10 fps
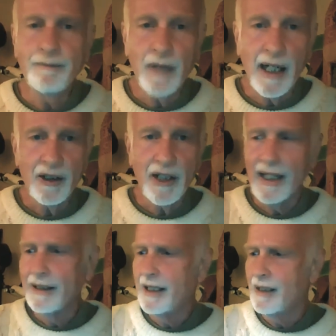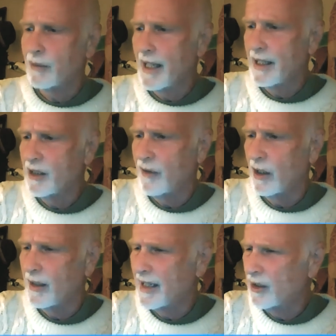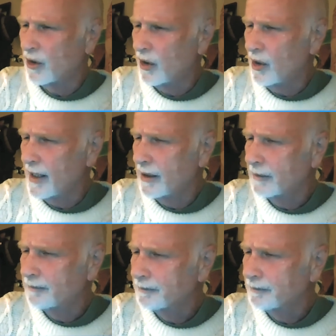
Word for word: I take the planisphere and I turn it